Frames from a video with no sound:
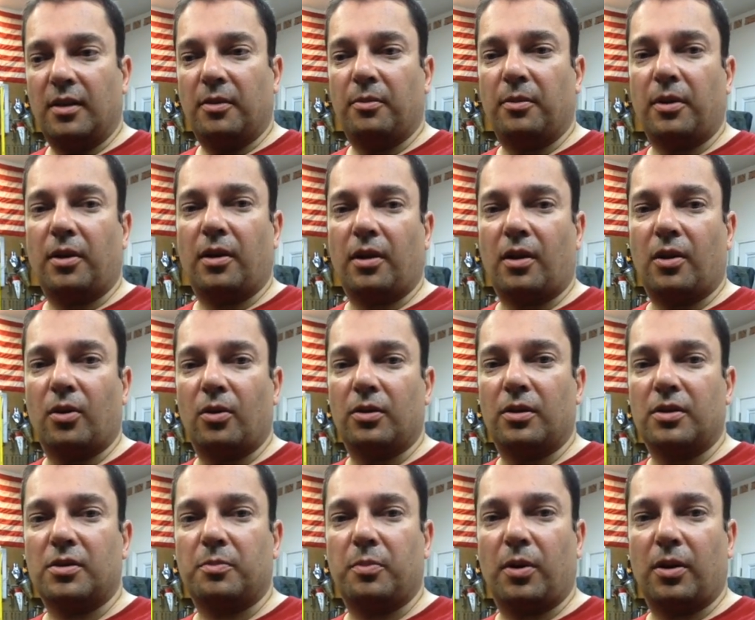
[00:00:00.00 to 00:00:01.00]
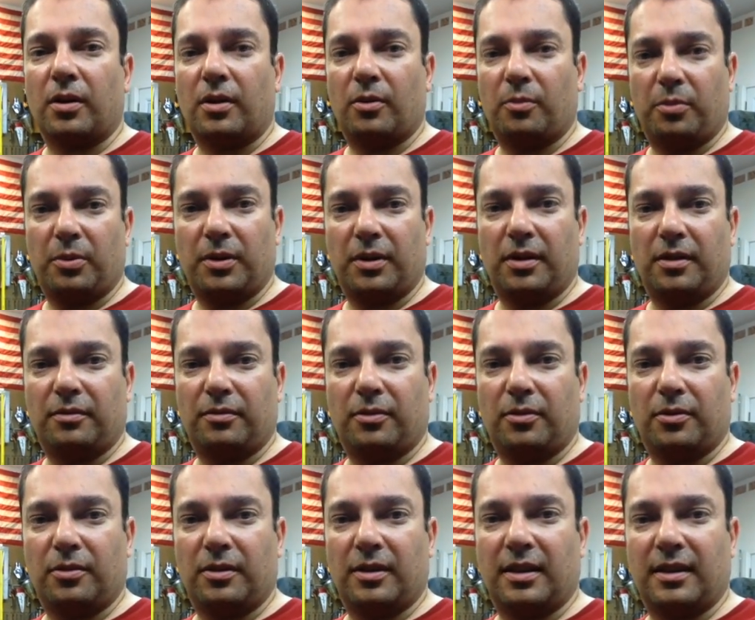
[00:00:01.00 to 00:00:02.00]
we're going to call this part completed
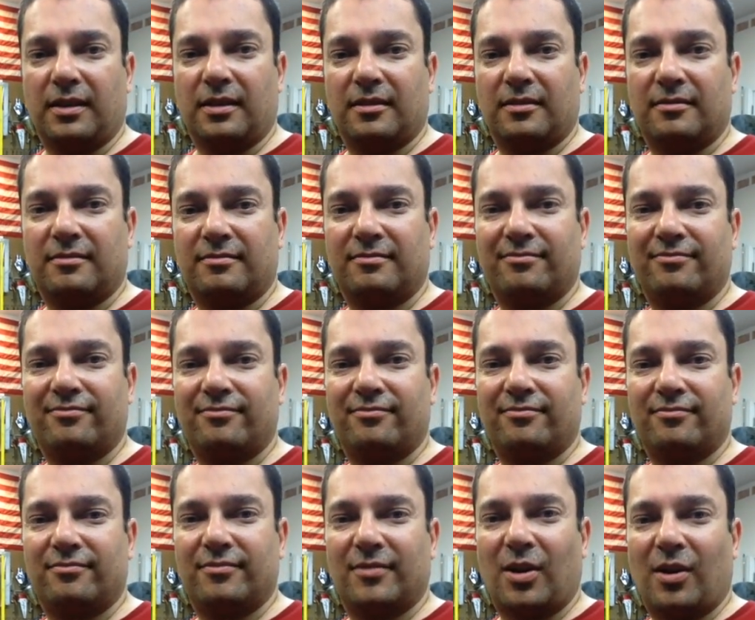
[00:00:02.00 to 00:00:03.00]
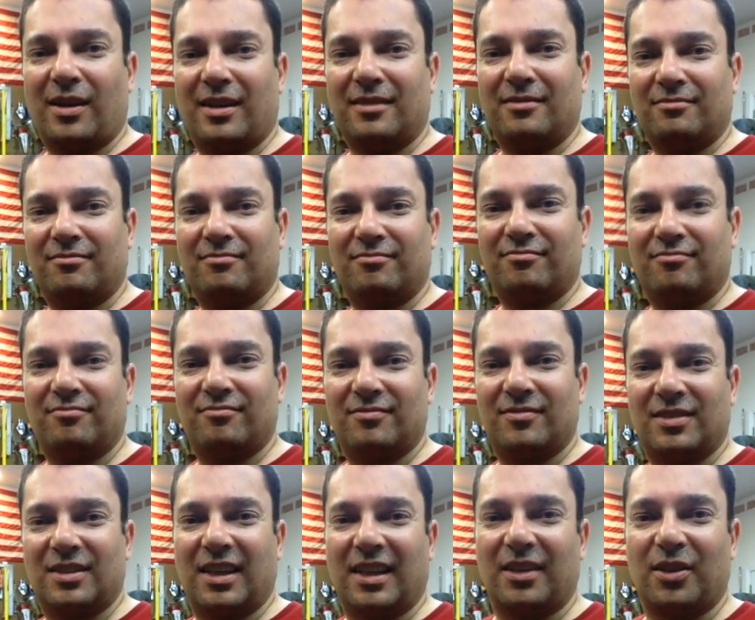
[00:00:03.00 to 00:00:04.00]
for tonight. All right.
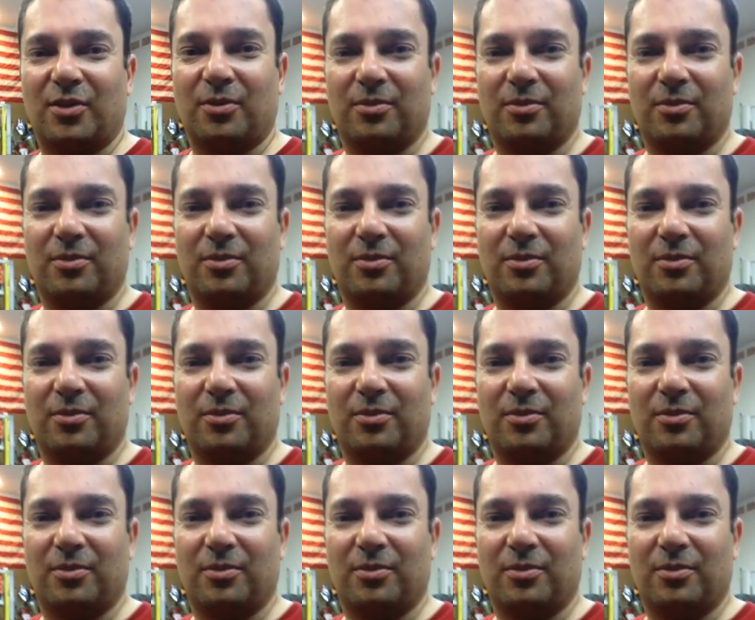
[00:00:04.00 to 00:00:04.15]
Thank